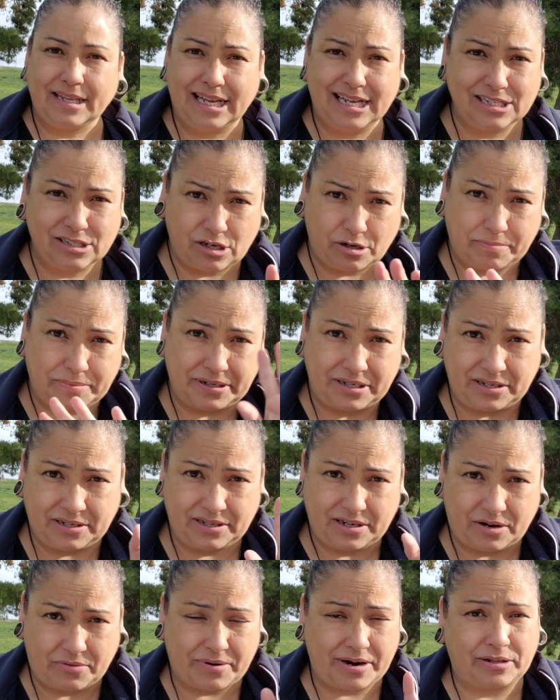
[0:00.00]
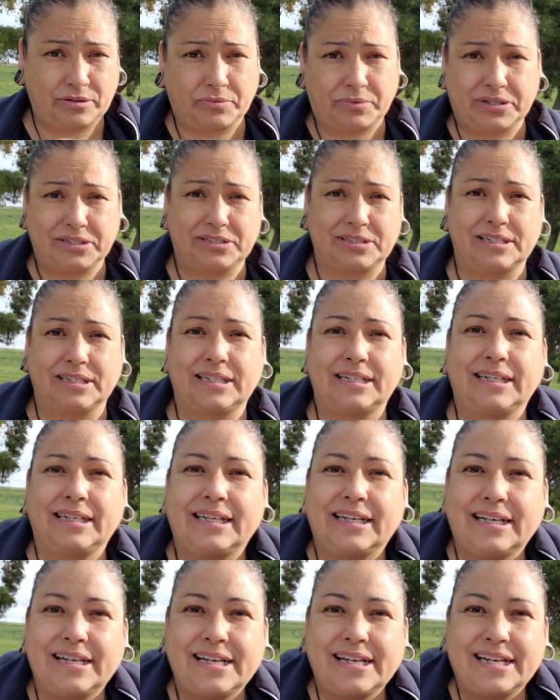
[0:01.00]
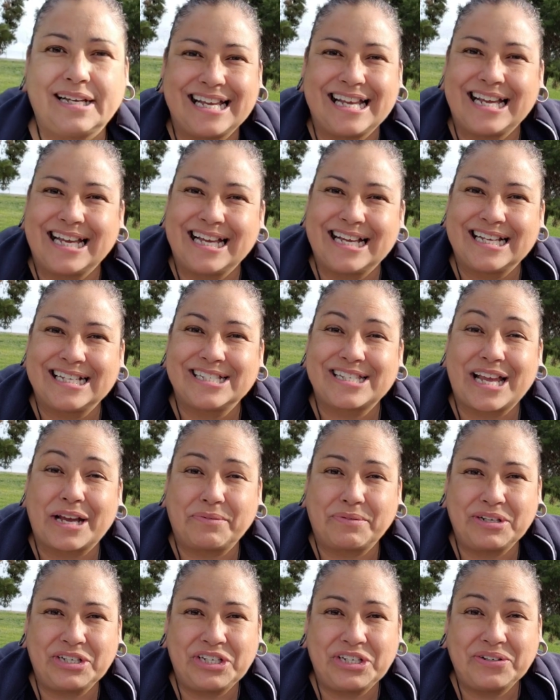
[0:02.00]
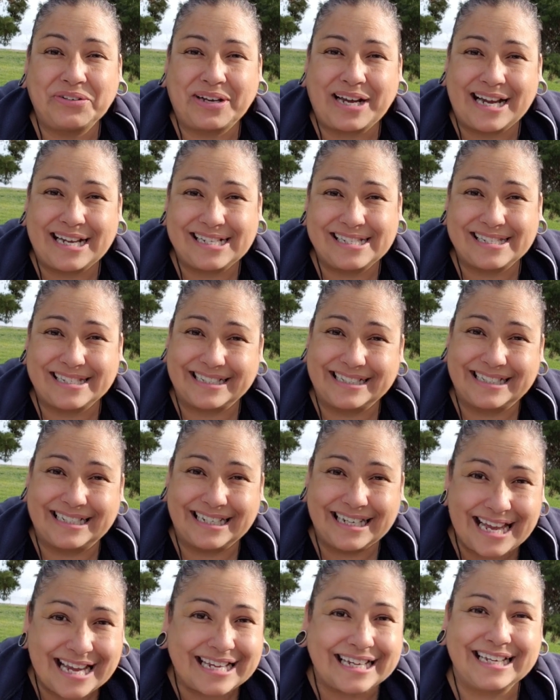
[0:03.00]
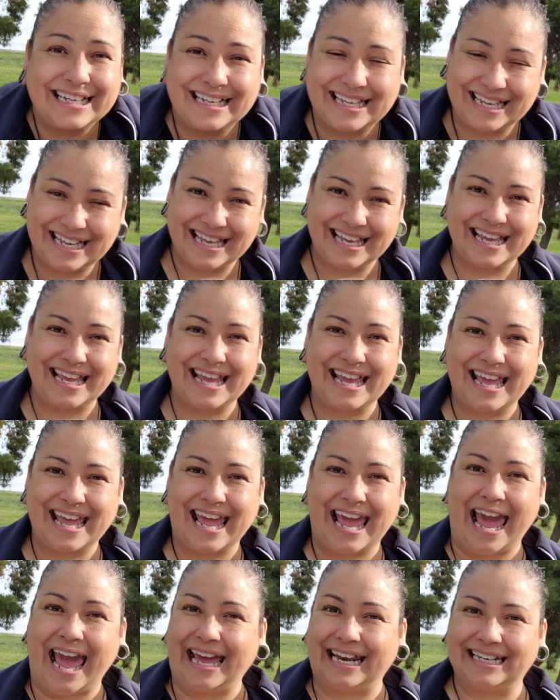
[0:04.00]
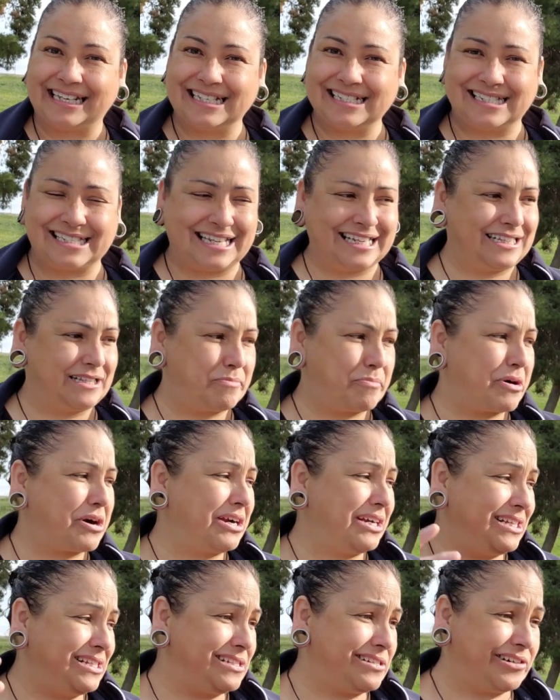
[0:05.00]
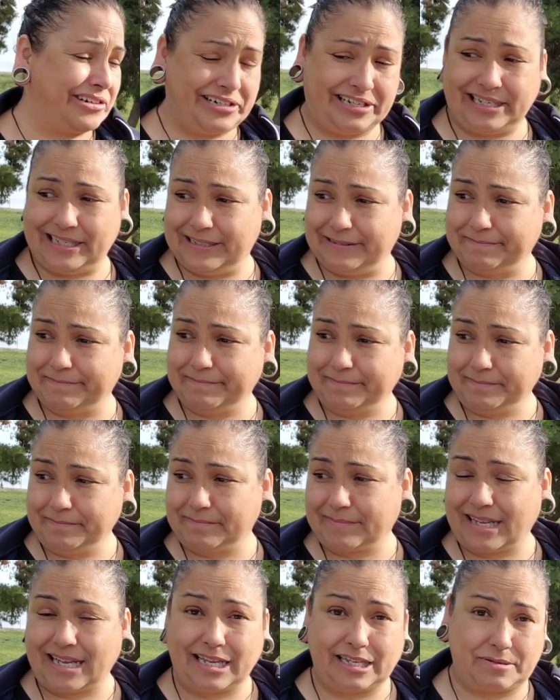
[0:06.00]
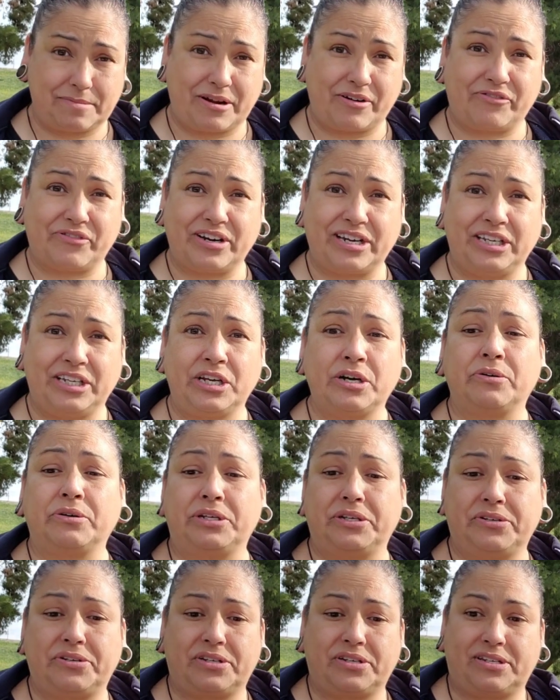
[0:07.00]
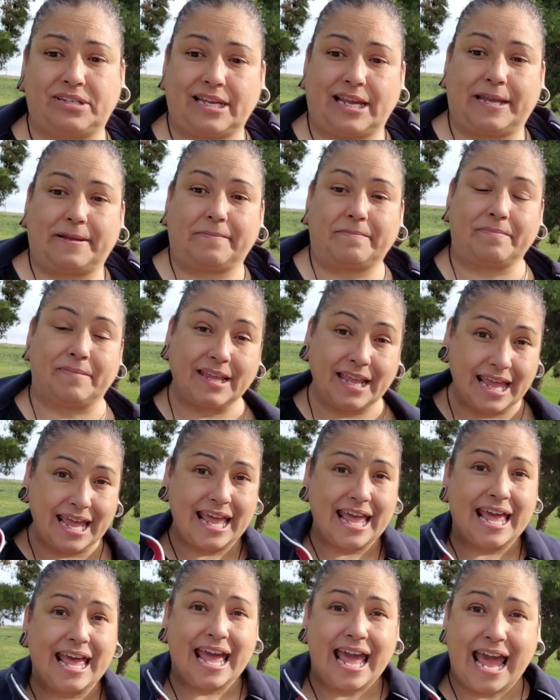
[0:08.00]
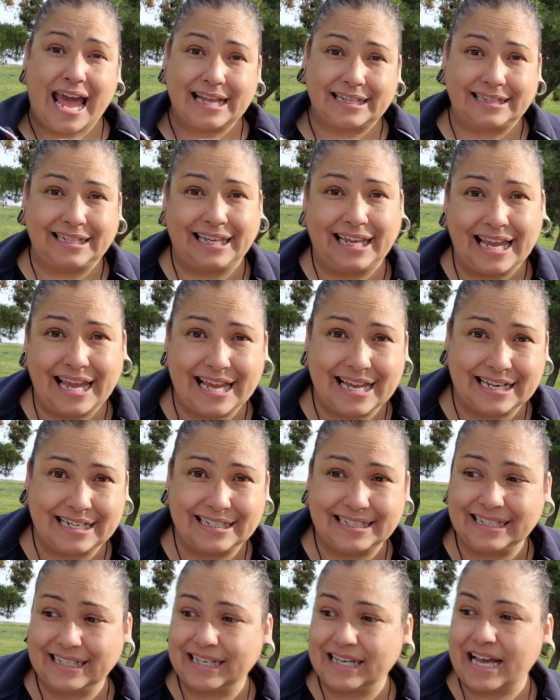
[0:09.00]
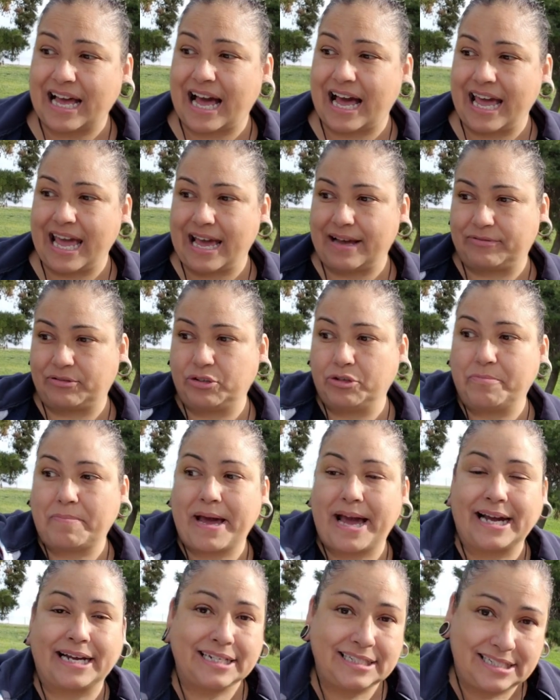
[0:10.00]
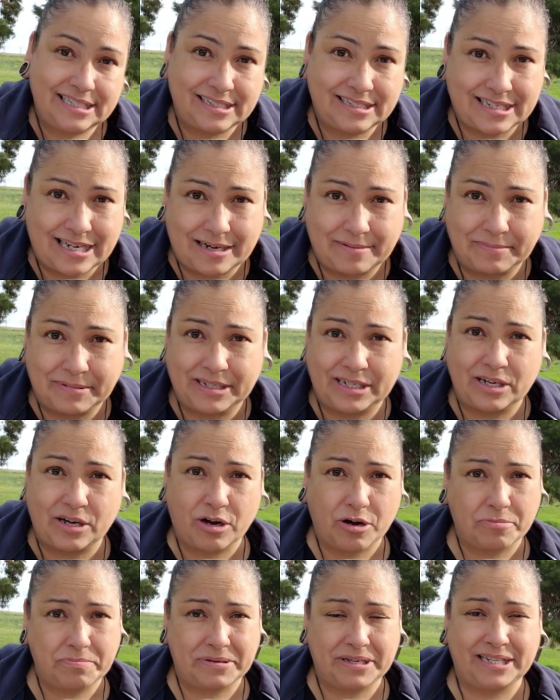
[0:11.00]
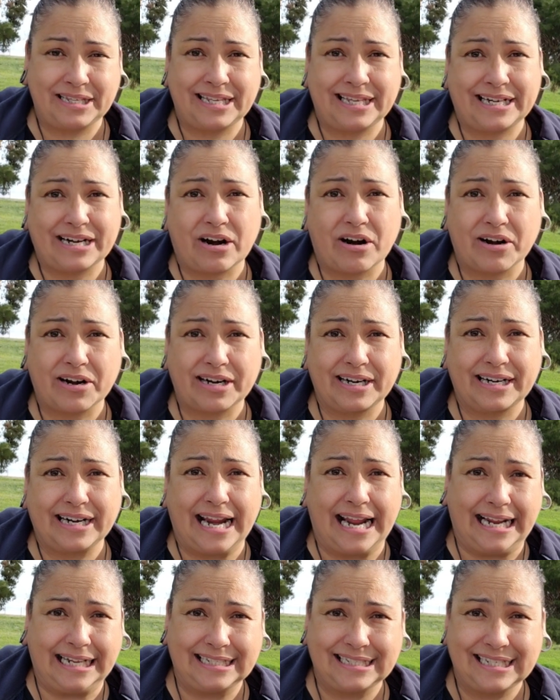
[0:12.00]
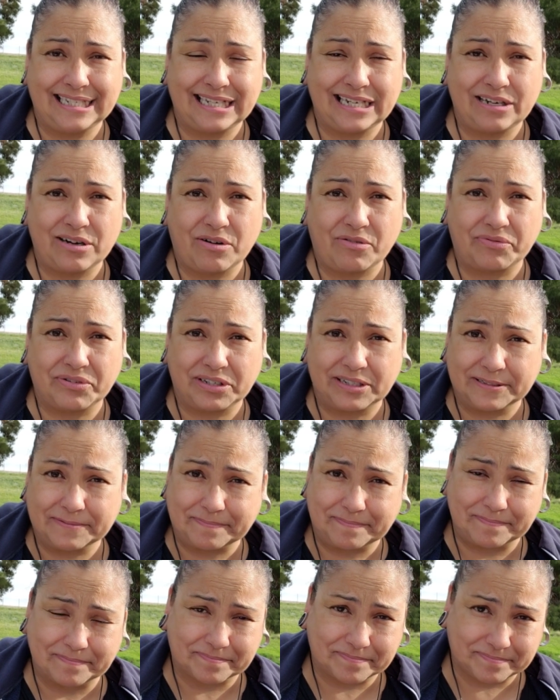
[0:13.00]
It's open around the world. So I wish you guys good luck, and let's get the party started. As my friend Yo used to say, at the end, I have two packages that I'm gonna open that are 18 and over,